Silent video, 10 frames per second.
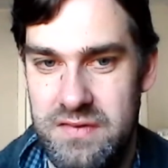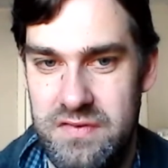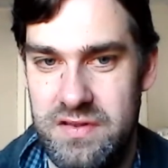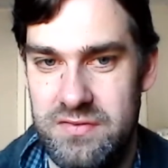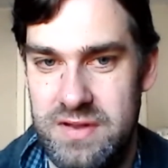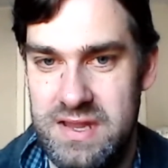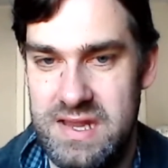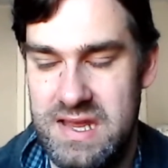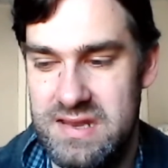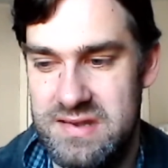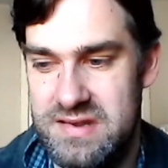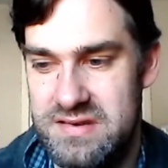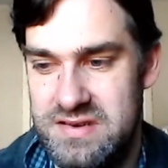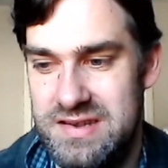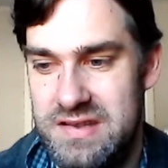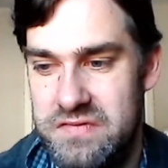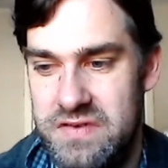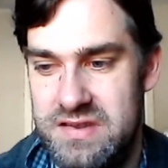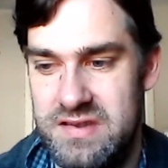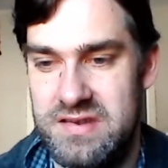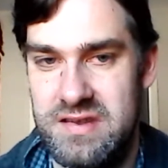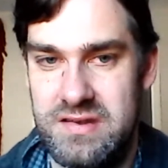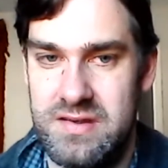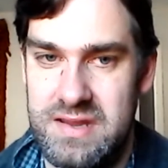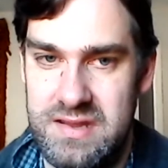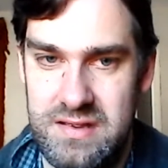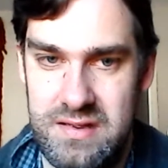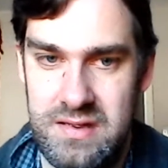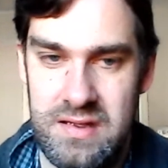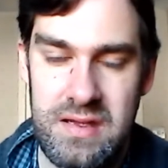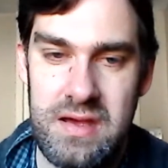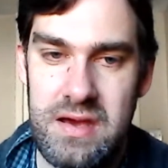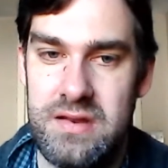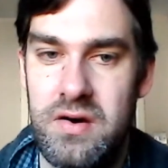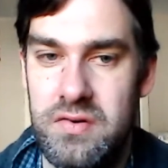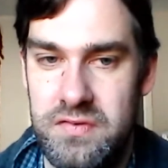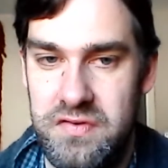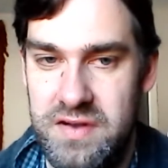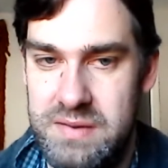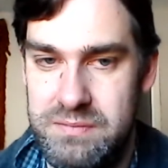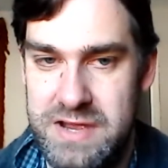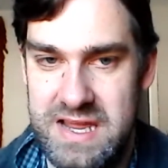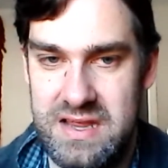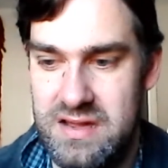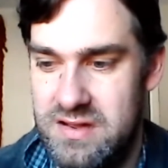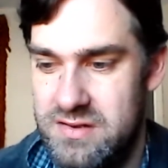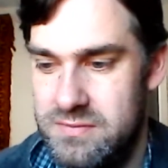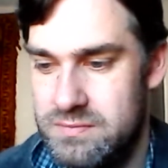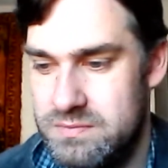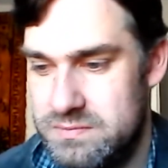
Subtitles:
for the weekend, so she's visiting like an old friend back home.